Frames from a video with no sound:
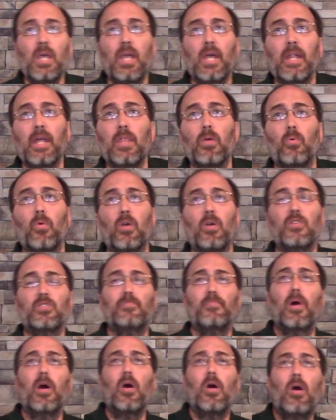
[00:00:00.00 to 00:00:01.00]
In other words,
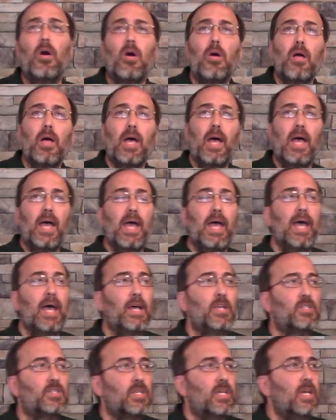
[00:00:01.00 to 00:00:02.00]
Paul
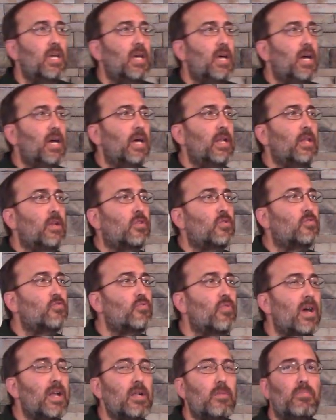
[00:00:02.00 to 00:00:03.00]
has an
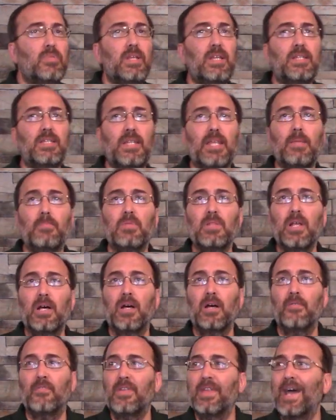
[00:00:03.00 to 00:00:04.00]
incredibly deep
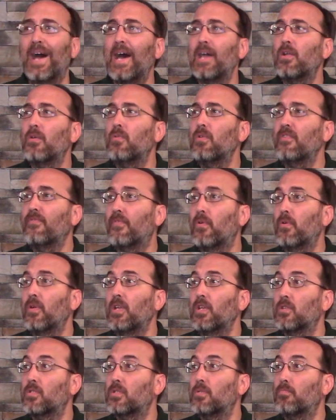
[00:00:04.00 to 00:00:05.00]
love, not only for
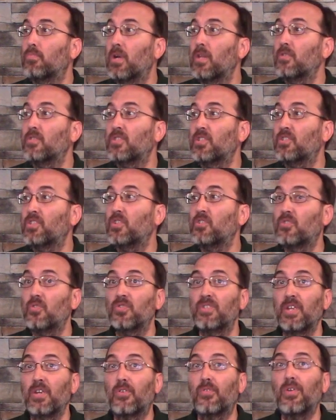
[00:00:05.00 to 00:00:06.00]
his brothers and
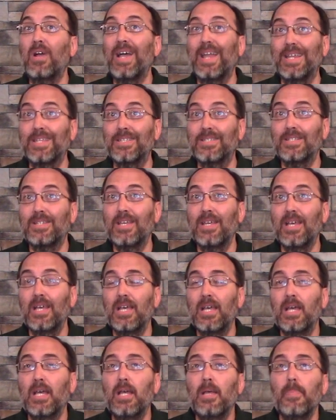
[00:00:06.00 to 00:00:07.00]
sisters in Christ,
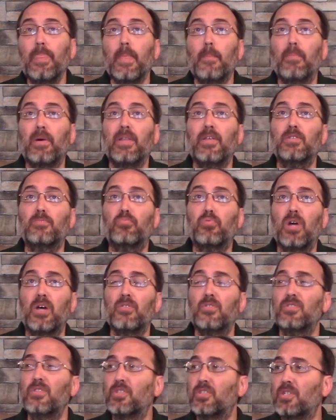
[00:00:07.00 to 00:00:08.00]
but his
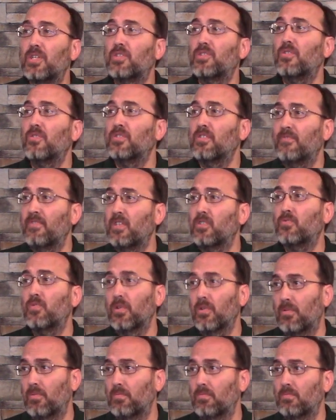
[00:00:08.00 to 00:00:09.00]
brothers and sisters of
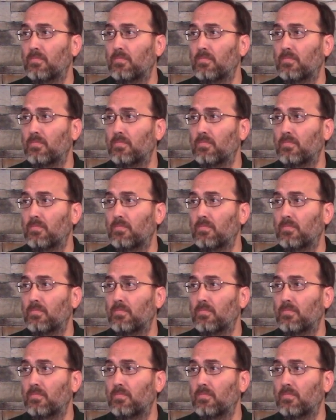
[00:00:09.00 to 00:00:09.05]
Israel.